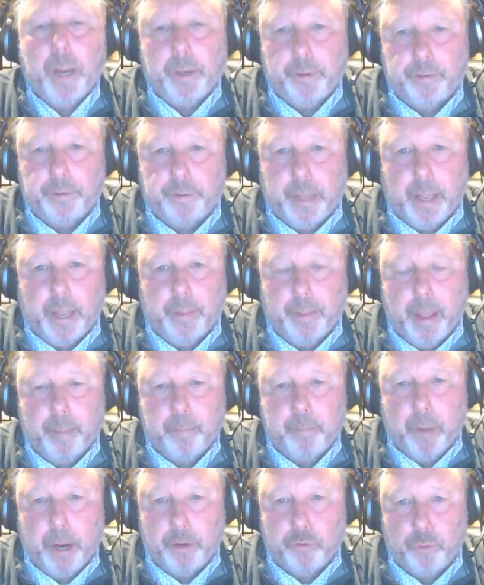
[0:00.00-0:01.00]
We
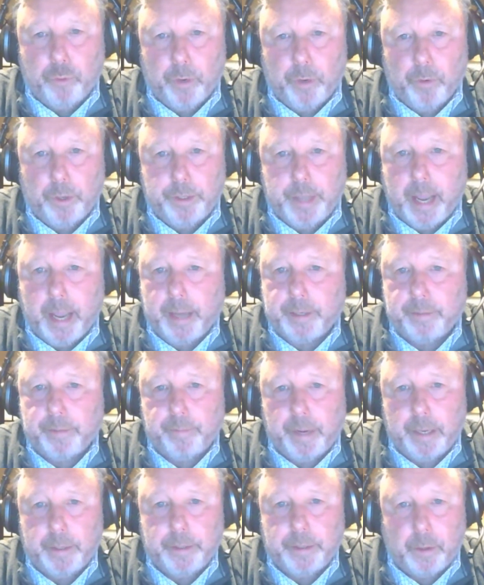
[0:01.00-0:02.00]
understand that might trigger a
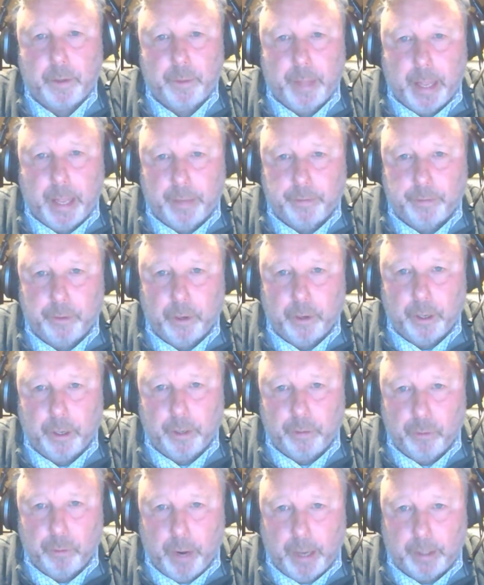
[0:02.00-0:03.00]
tax event, so that's
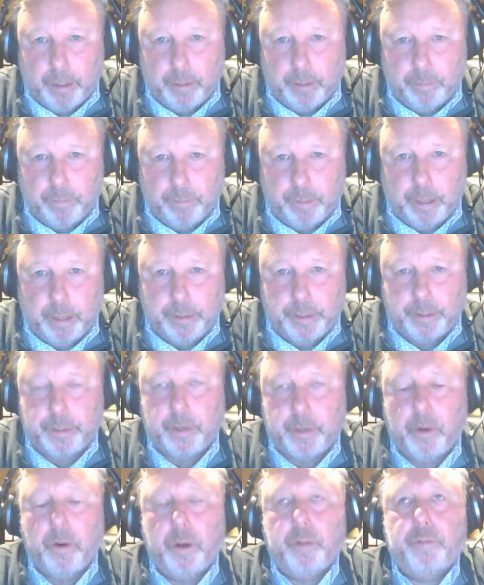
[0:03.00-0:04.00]
not attractive
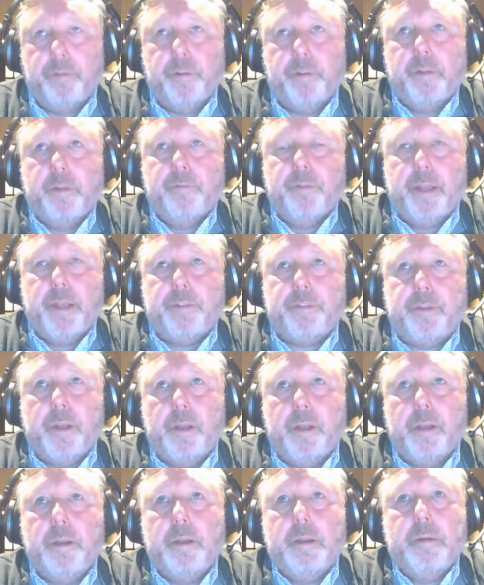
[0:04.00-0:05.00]
necessarily for the
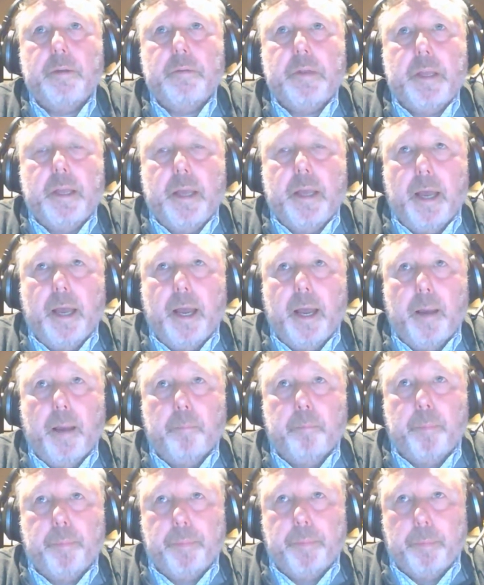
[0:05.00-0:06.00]
investor.
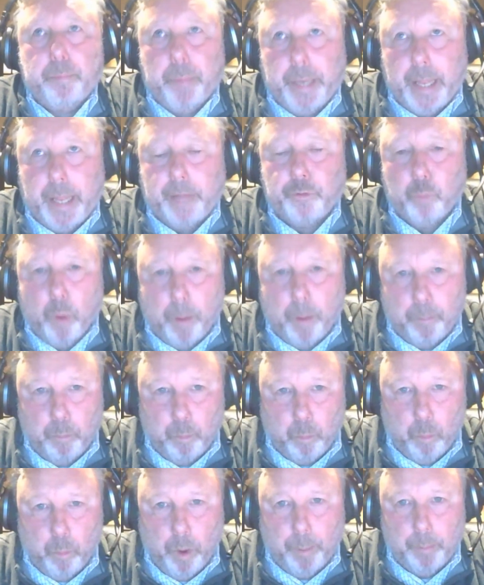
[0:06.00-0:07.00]
But that's
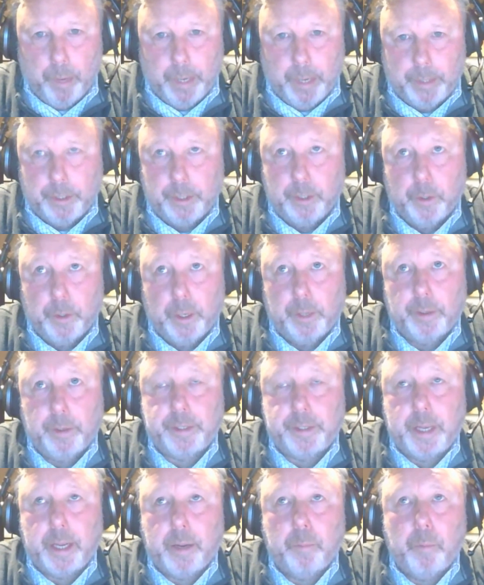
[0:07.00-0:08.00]
one way to do
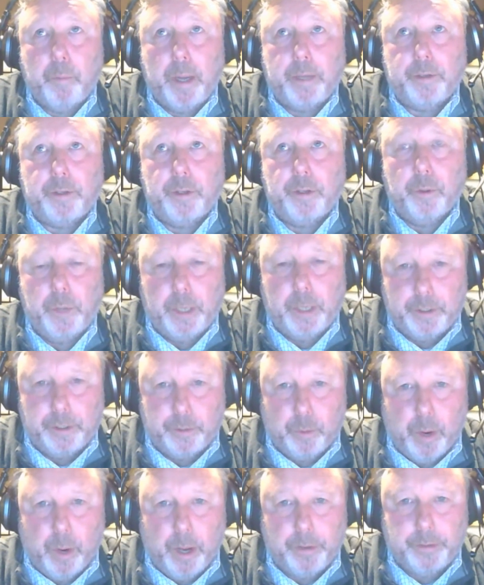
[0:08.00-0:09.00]
it. The second way to do it
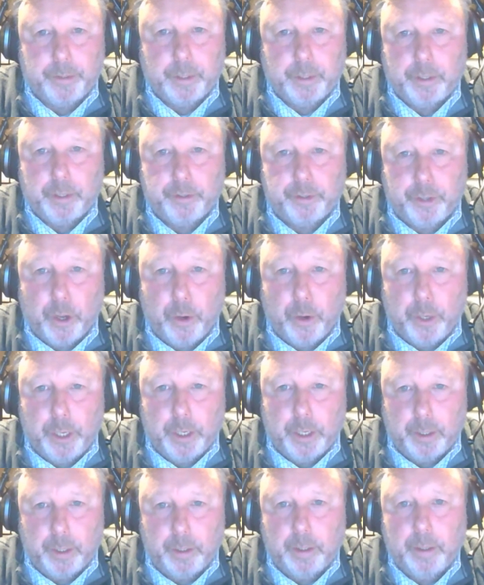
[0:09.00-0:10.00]
is to ask the
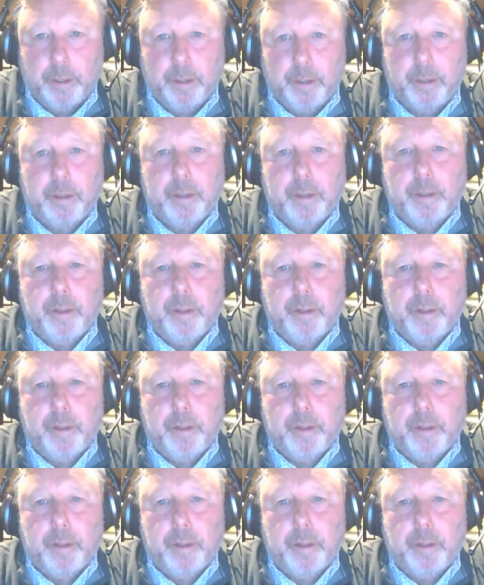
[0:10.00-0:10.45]
custodian,